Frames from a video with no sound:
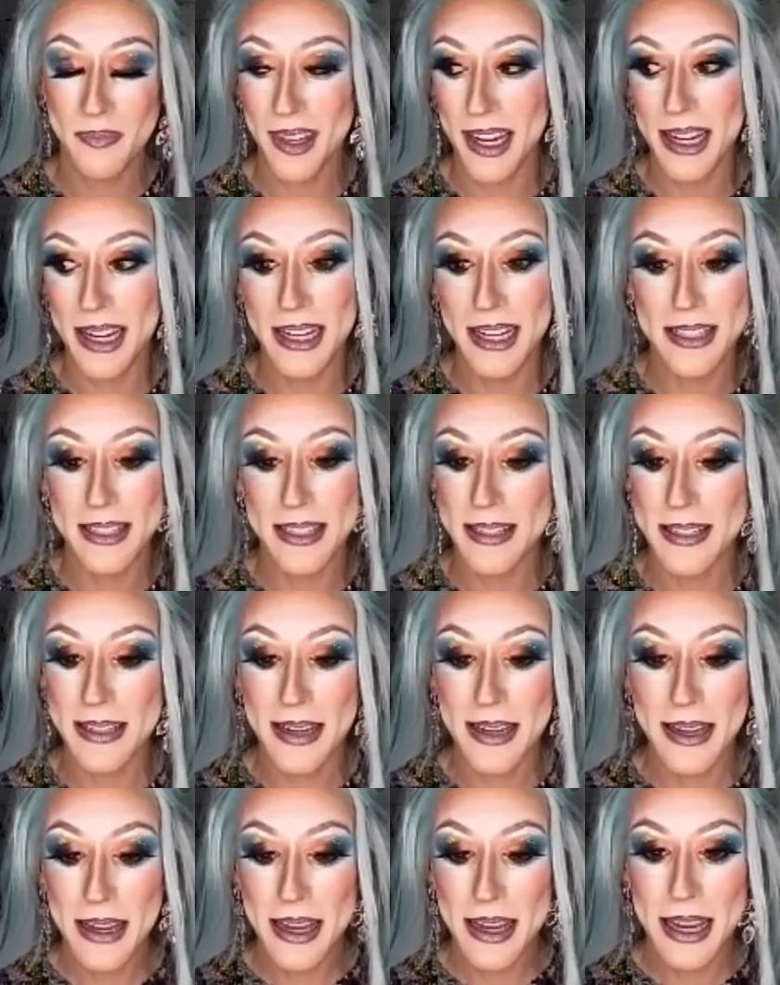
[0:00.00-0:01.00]

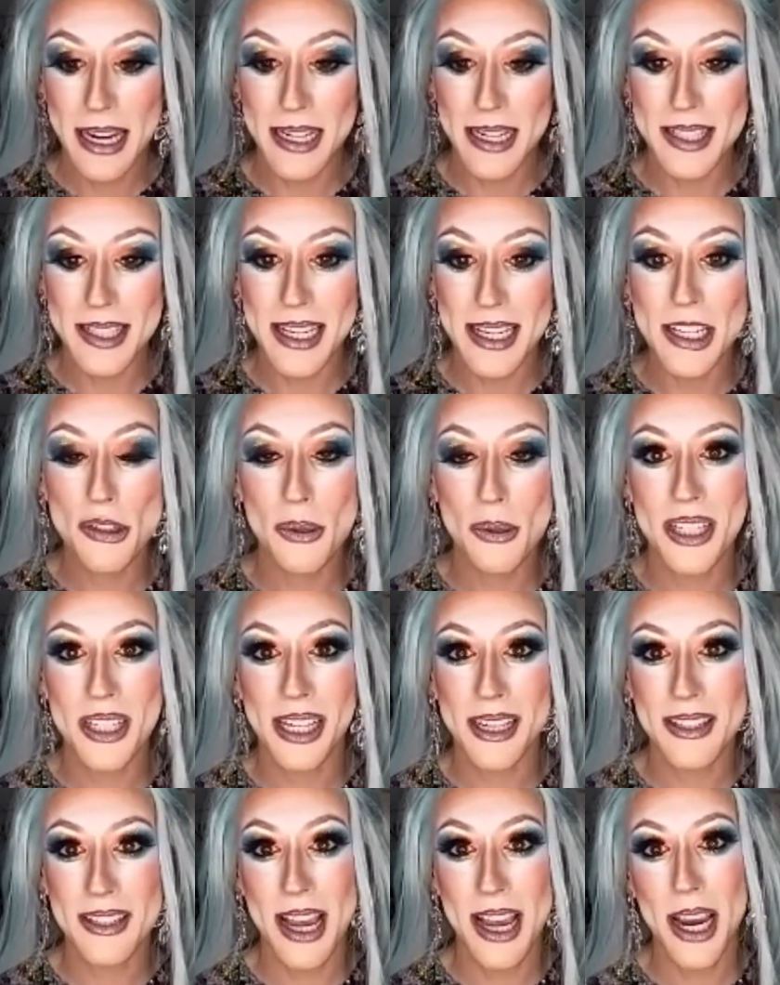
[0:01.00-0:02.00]
It's interesting
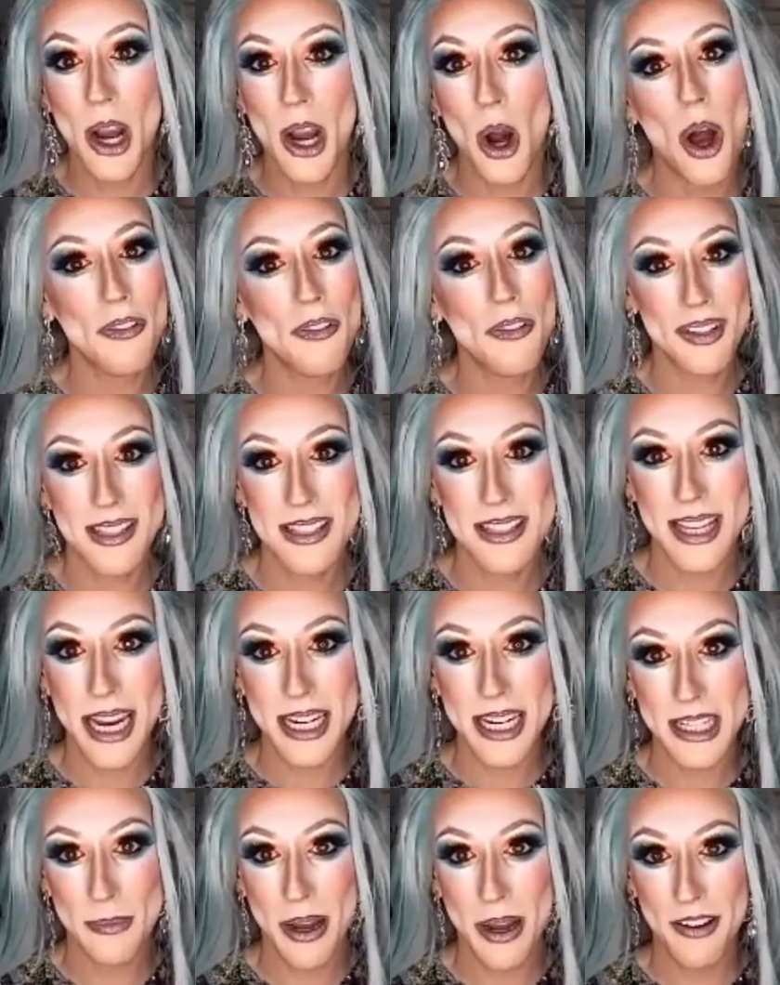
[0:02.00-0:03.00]
because I often say
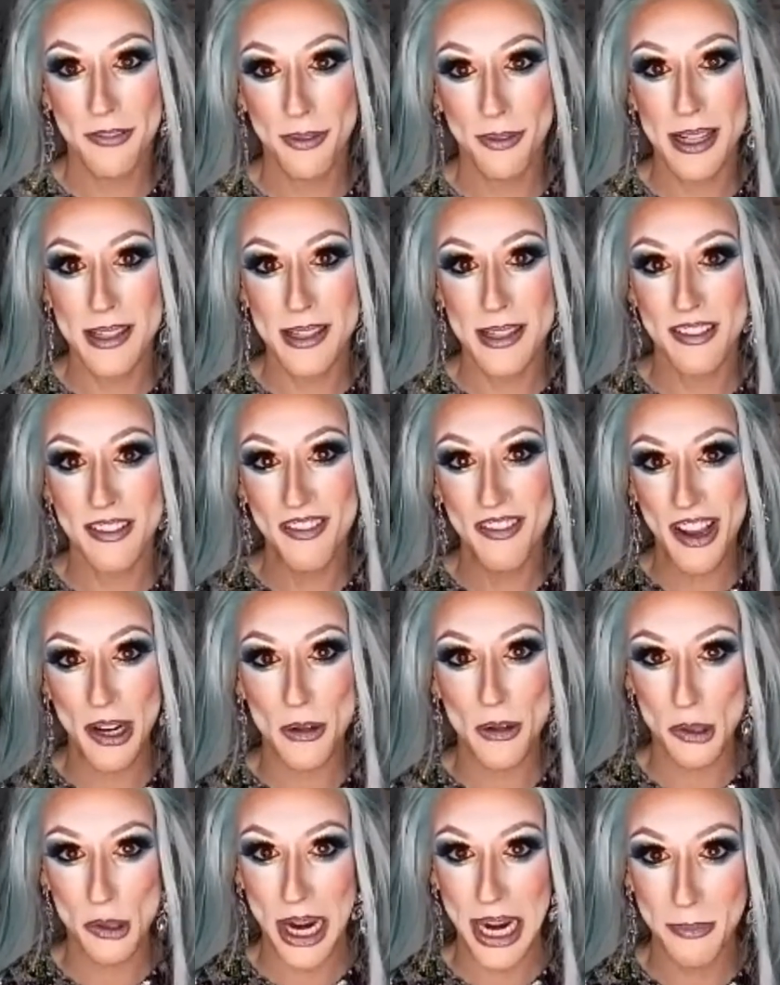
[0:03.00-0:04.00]
to my friends and fellow
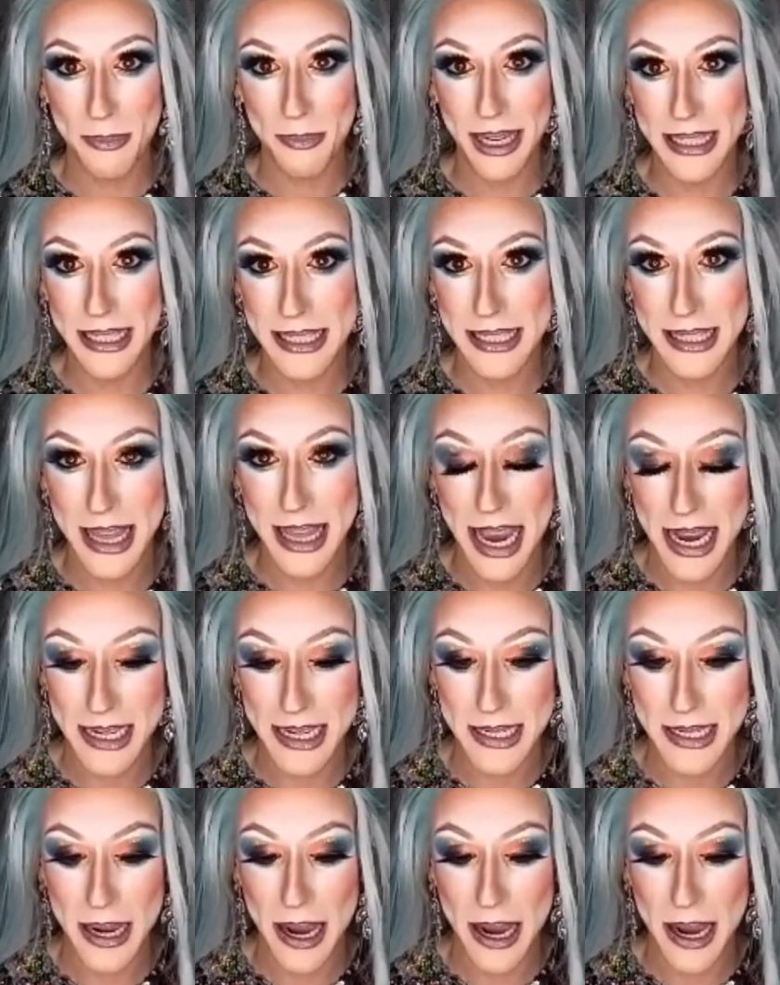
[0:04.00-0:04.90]
drag mates that